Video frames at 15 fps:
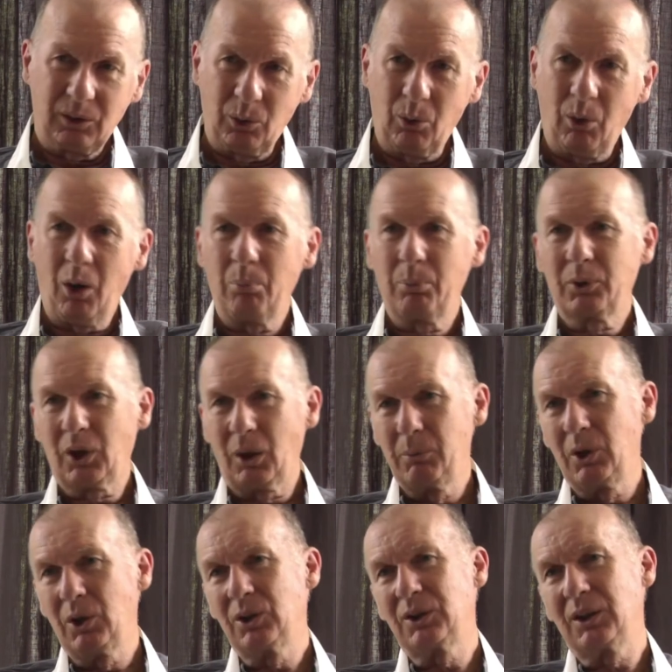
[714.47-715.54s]
co-op,
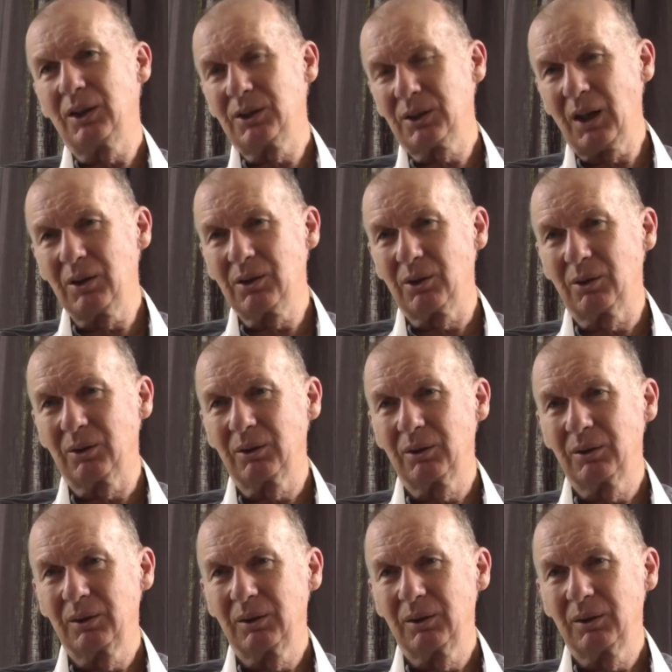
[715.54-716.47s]
community and centre.